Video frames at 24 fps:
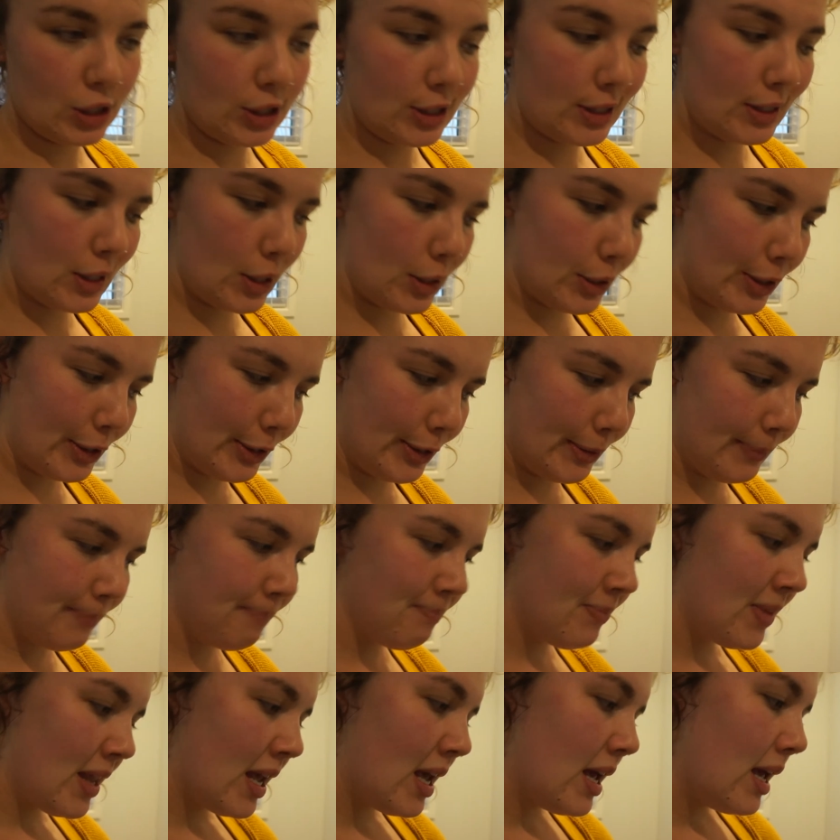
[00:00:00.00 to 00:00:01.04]
So
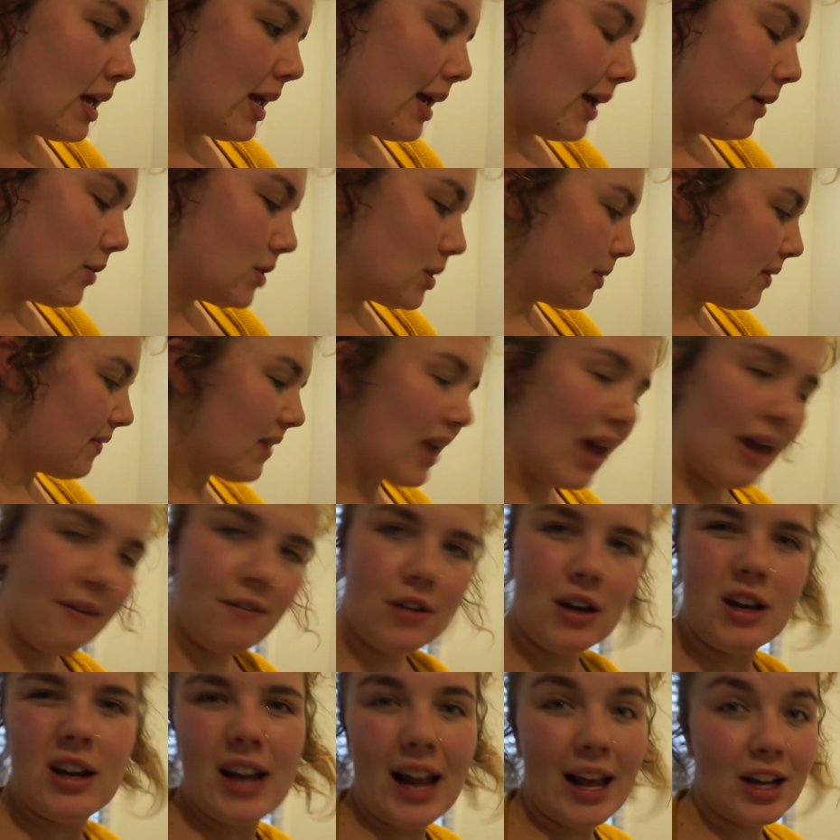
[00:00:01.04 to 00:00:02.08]
it was a bit of an
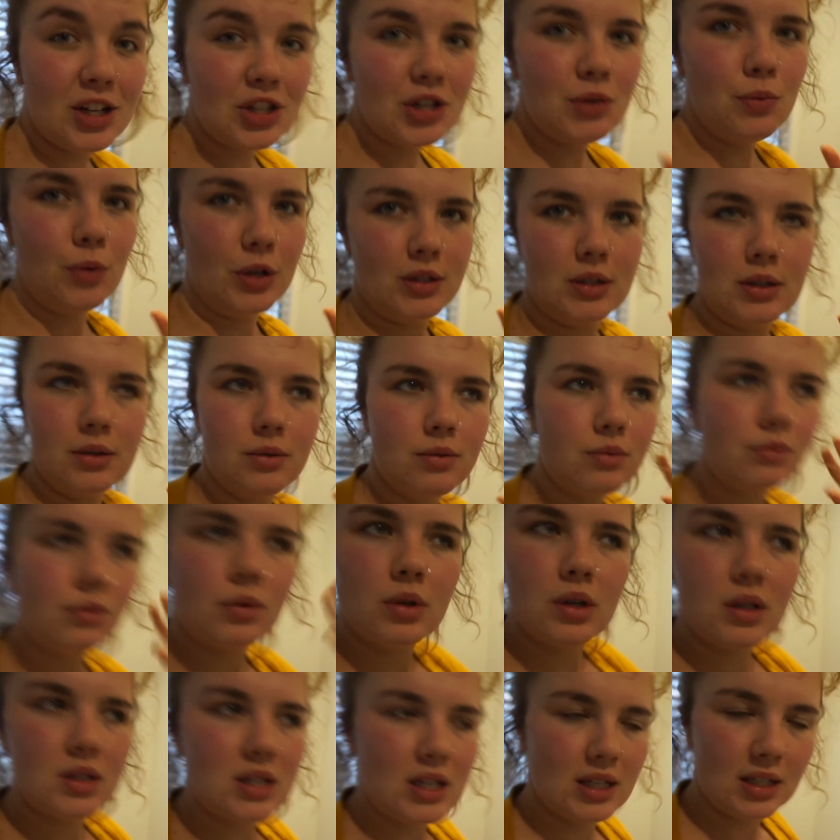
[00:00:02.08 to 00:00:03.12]
effort. It actually wasn't
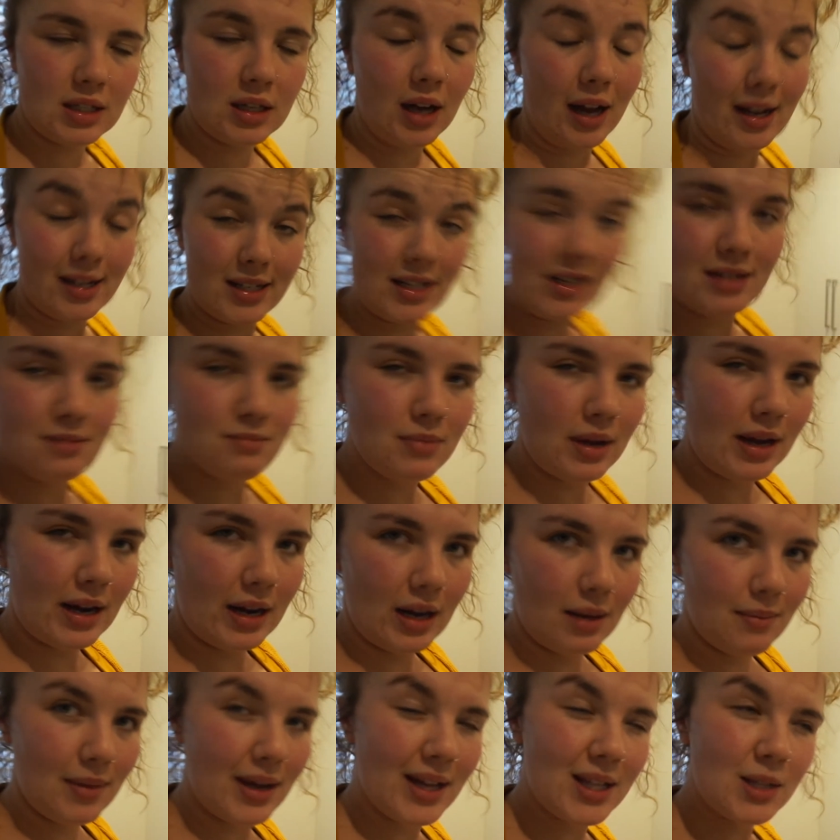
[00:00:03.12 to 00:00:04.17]
disgusting by any
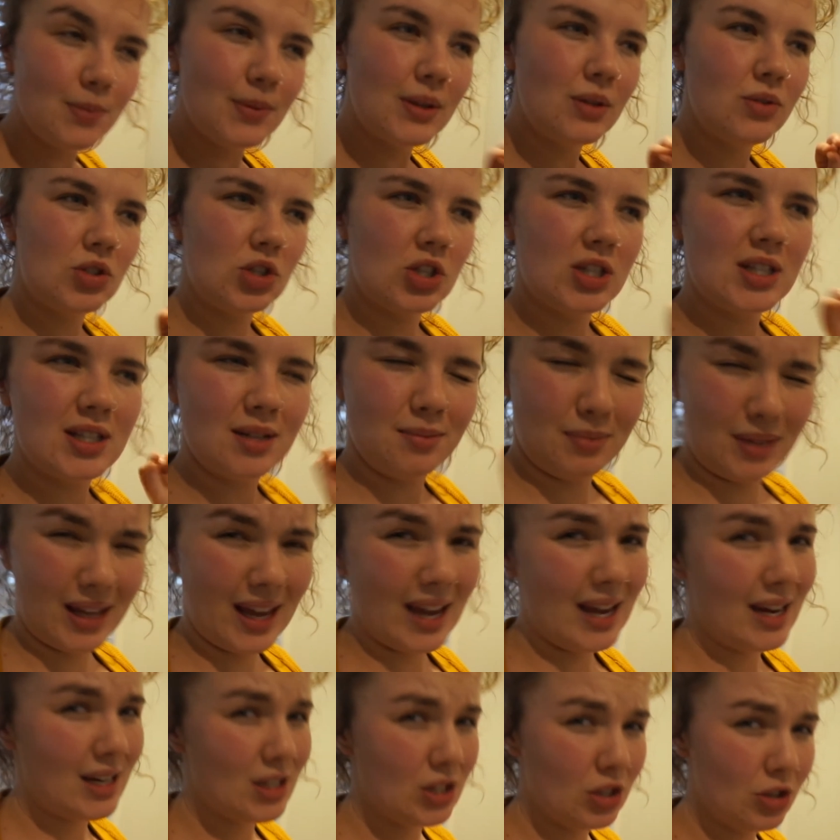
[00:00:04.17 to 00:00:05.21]
means, but there was just some
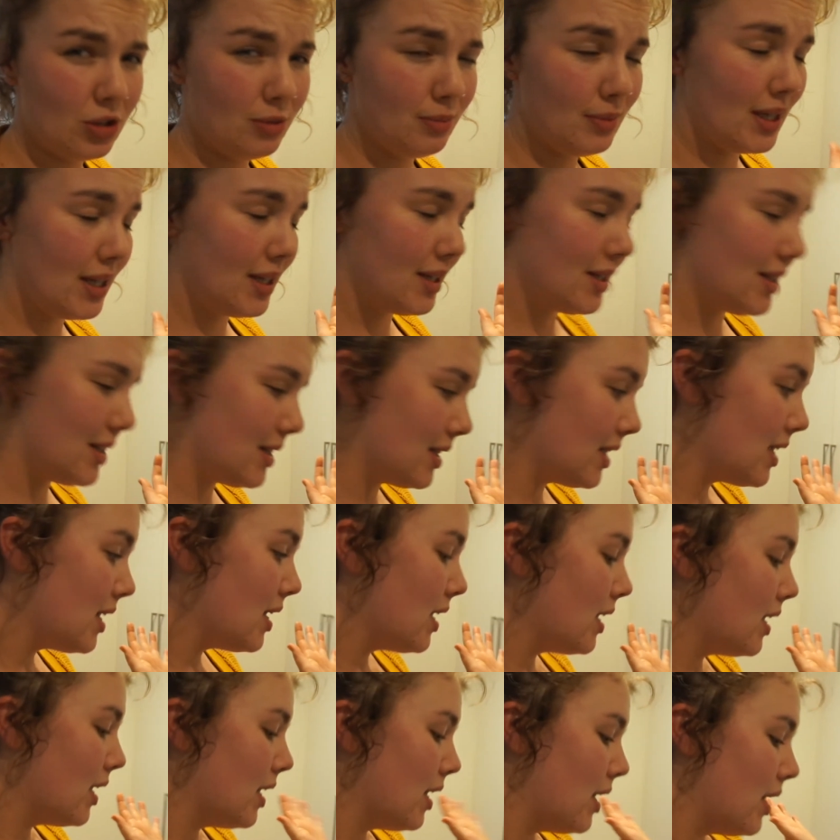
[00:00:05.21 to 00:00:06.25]
caked on bits.
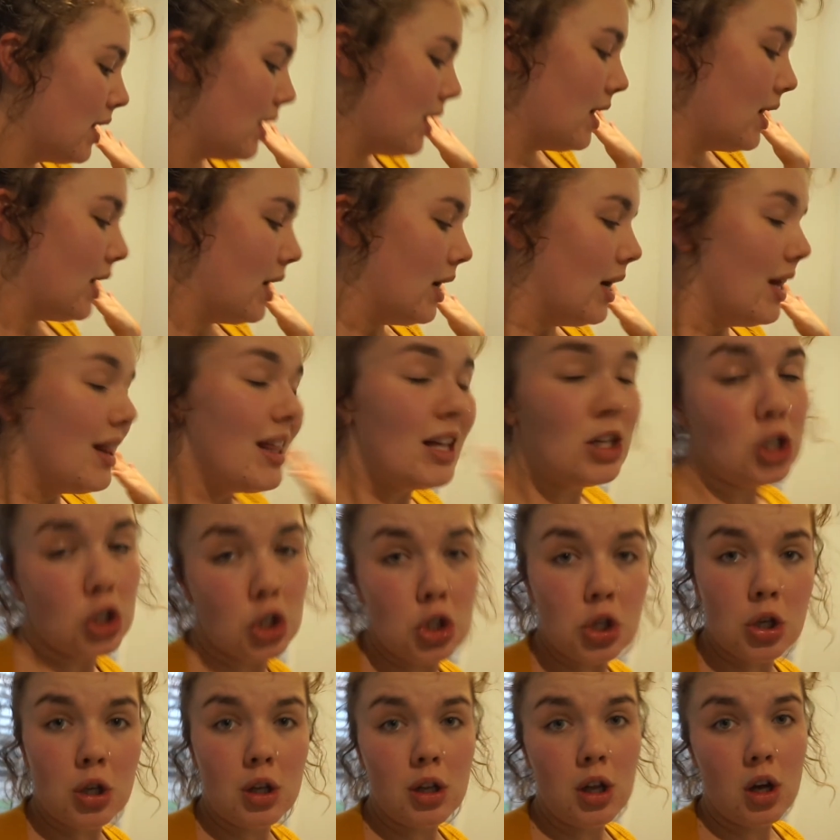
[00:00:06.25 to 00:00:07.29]
That just
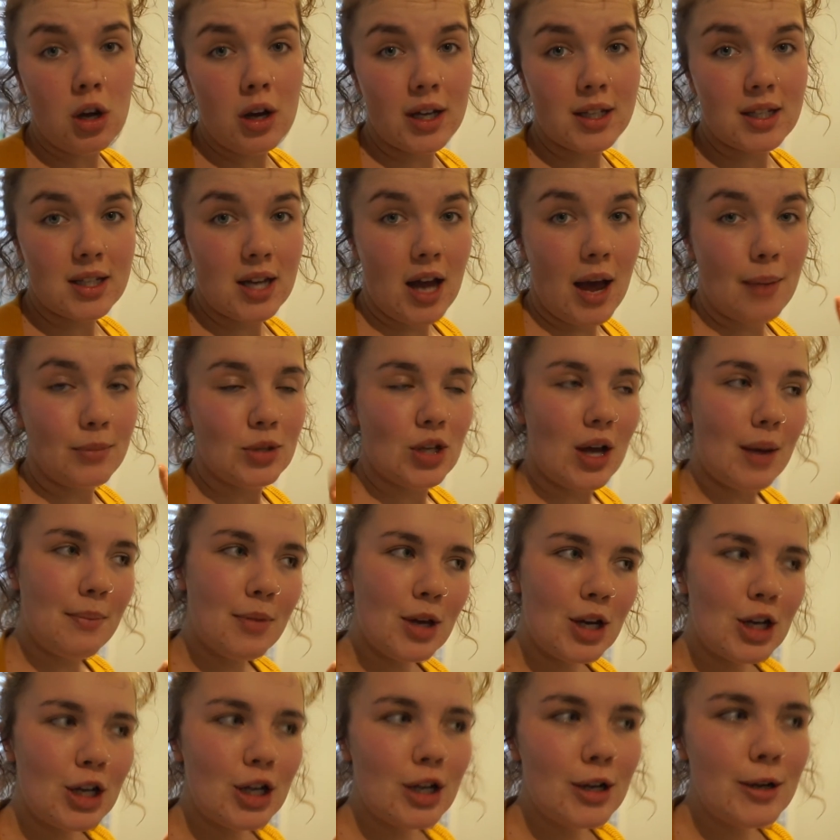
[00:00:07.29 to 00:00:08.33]
took a long ass time. So I'm
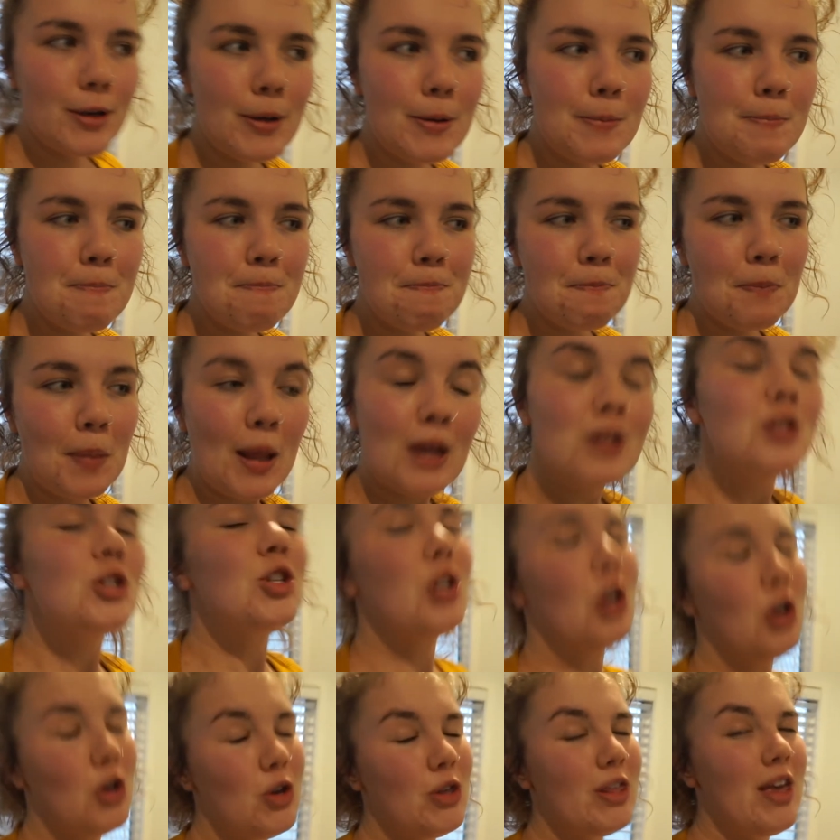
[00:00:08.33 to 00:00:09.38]
gonna show
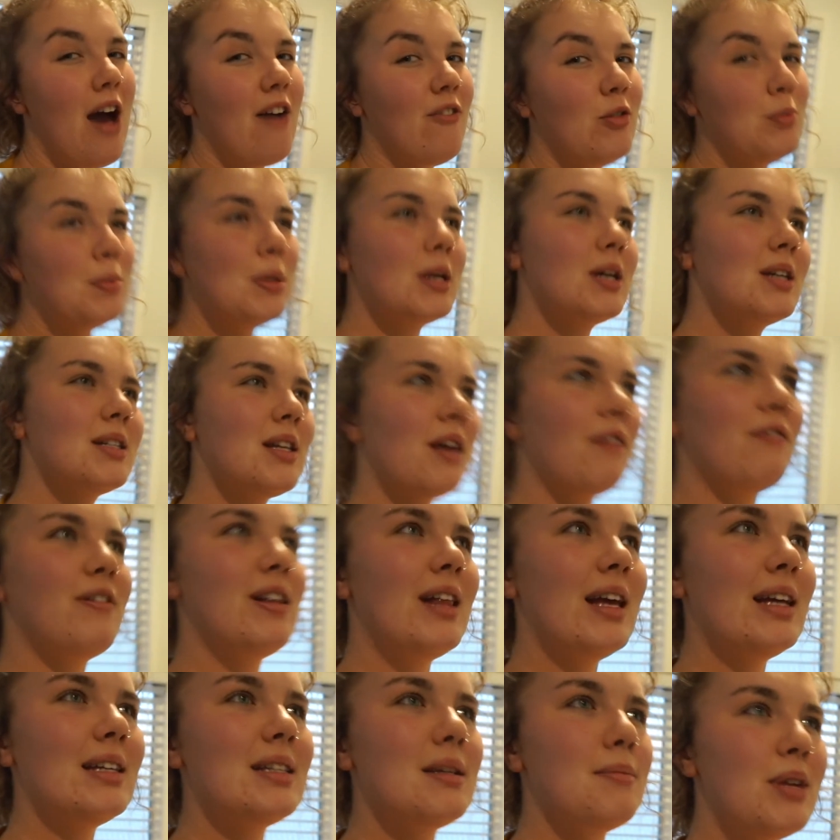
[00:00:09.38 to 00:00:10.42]
you the oven because I feel
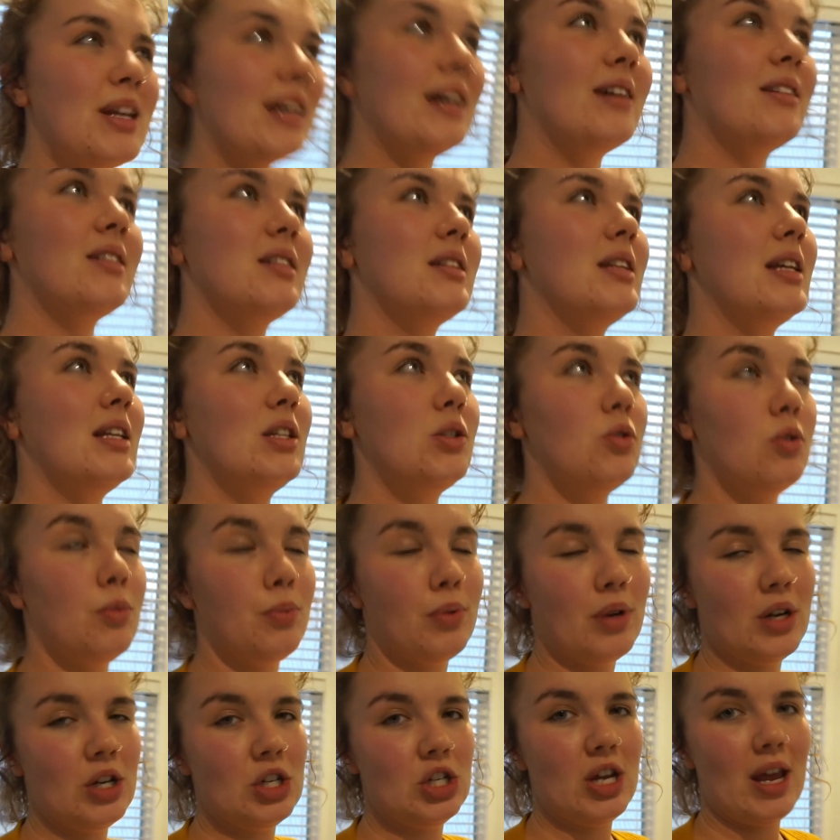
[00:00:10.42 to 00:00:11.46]
like somebody else needs to
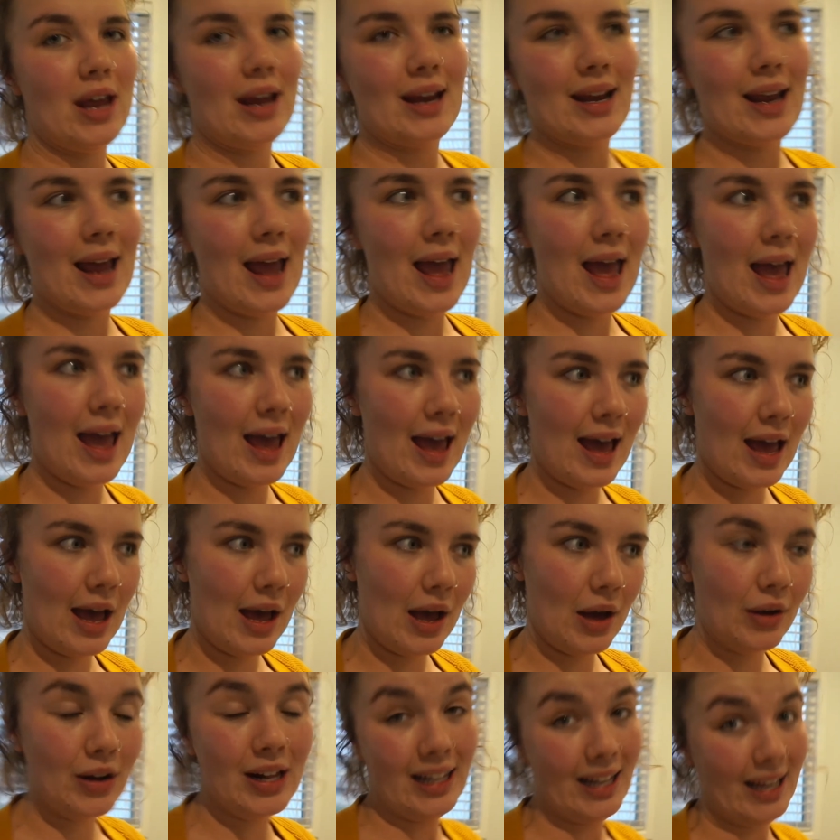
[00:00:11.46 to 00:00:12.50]
appreciate
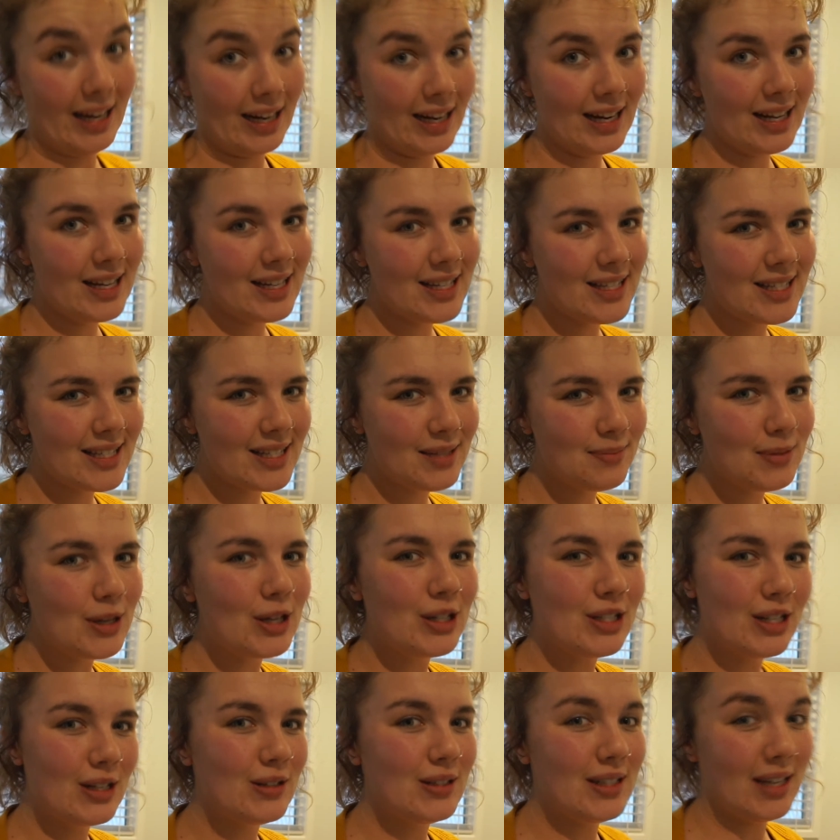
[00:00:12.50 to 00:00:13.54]
how clean it is because
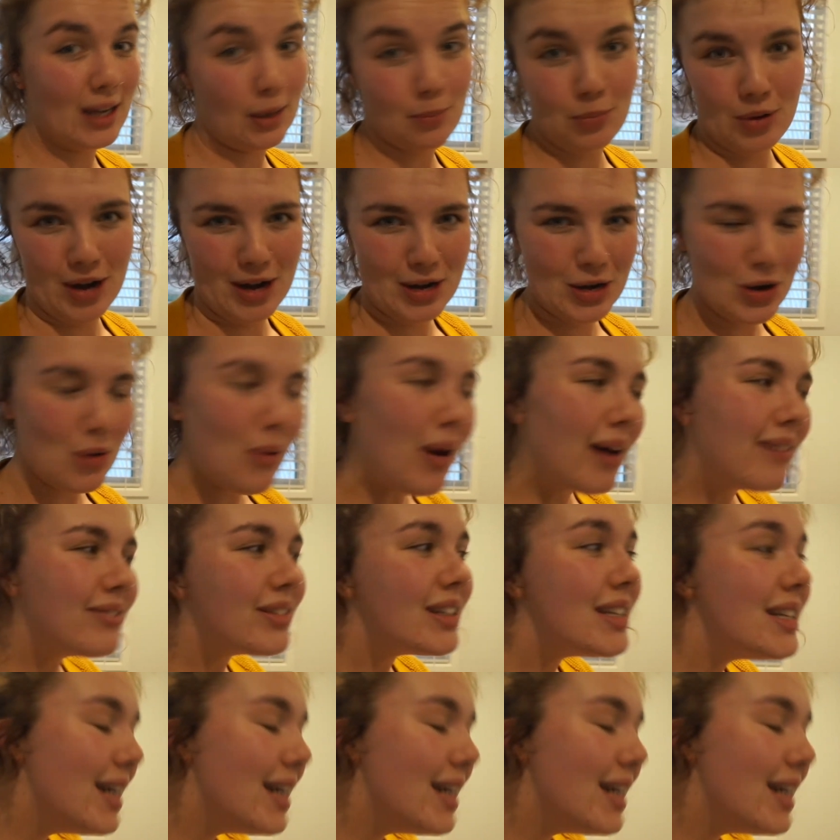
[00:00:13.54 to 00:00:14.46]
it looks like a brand new oven.